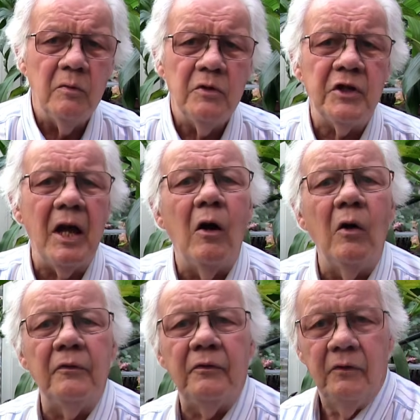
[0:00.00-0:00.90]
set
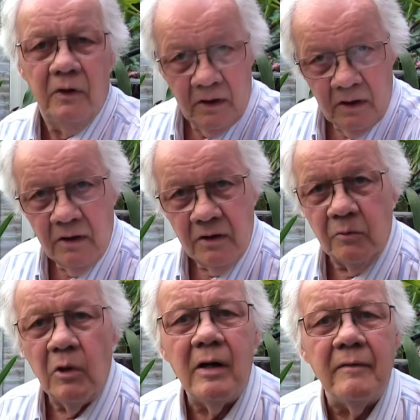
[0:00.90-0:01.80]
off
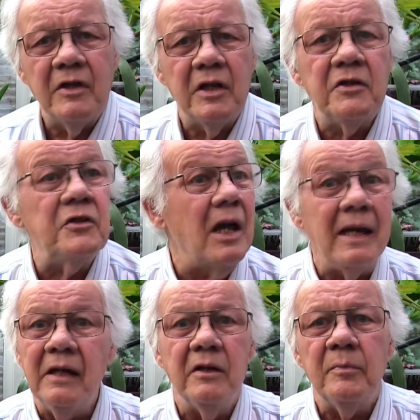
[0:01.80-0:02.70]
to wherever they're
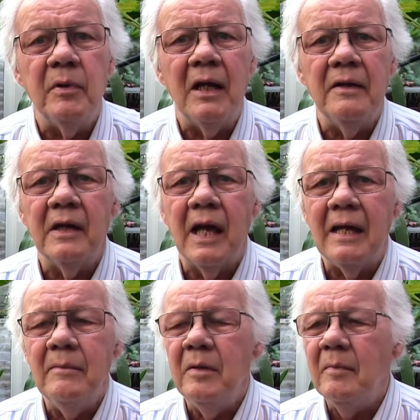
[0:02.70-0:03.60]
staying to play the
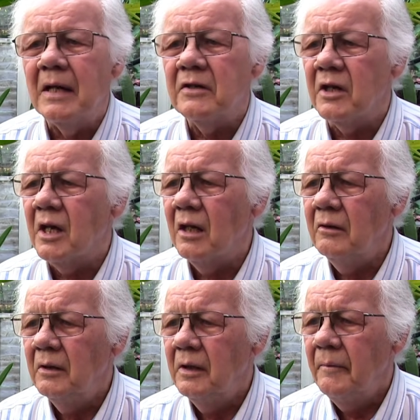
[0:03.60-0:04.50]
game in Mexico.